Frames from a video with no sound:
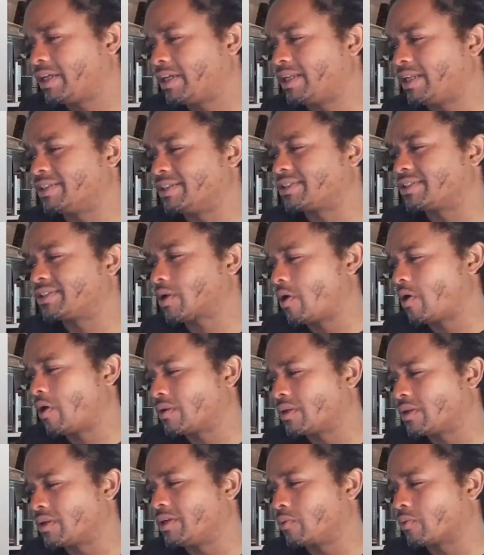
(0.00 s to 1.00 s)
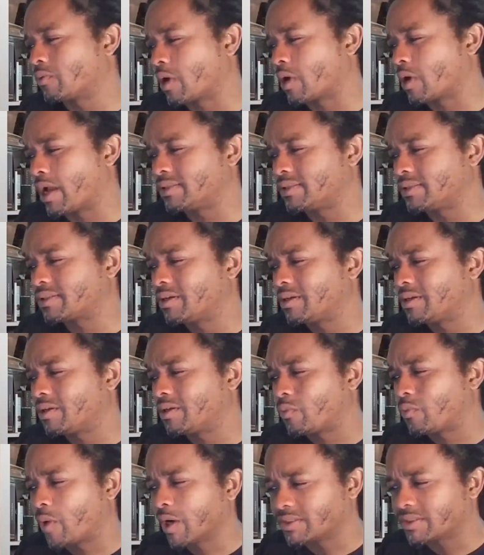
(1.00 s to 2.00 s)
It is certain, he writes,
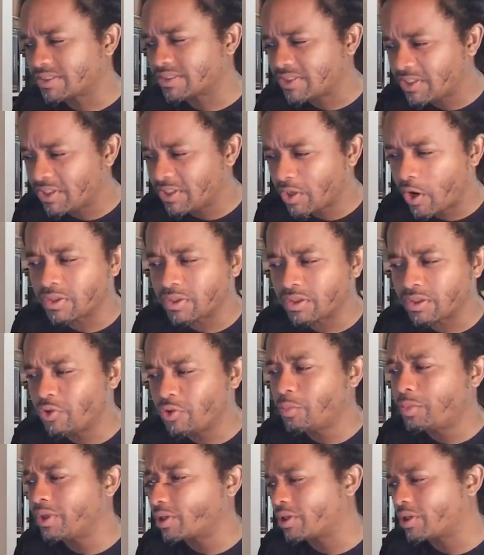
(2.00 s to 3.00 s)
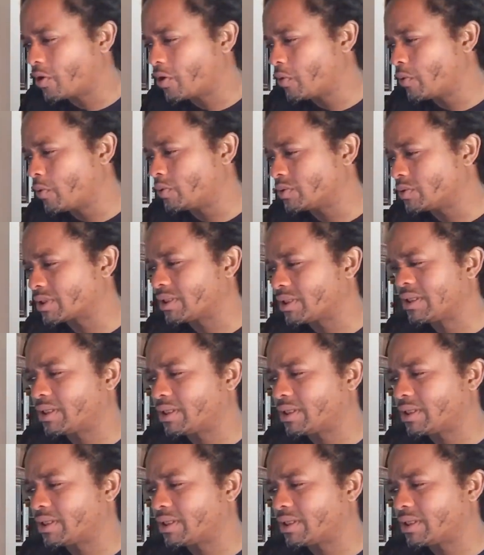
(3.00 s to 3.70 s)
while still off the Cuban coast,